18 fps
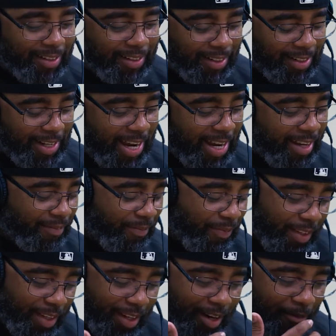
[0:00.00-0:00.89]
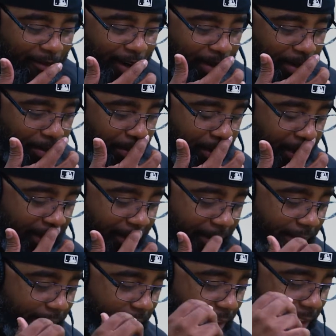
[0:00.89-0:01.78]
of the day, I read the book
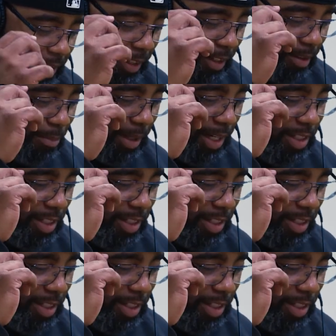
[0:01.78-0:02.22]
by